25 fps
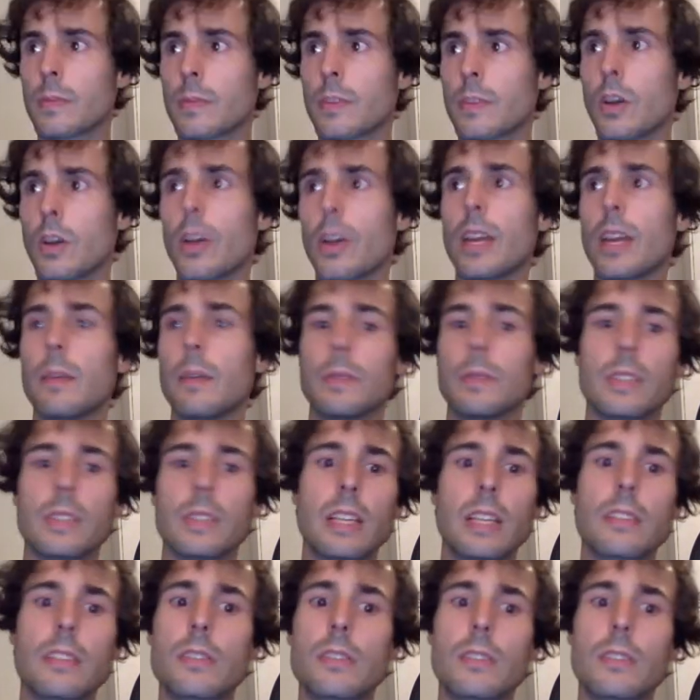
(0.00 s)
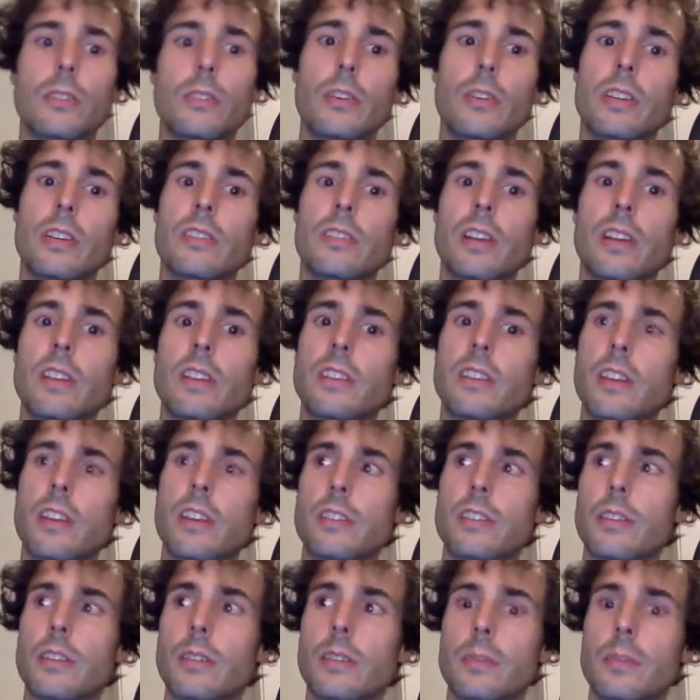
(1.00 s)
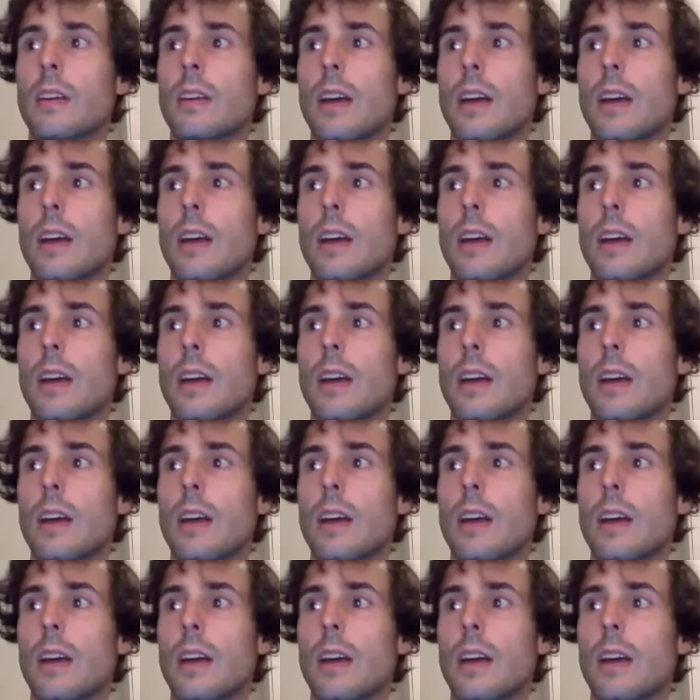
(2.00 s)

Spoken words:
Okay, that's the initialization.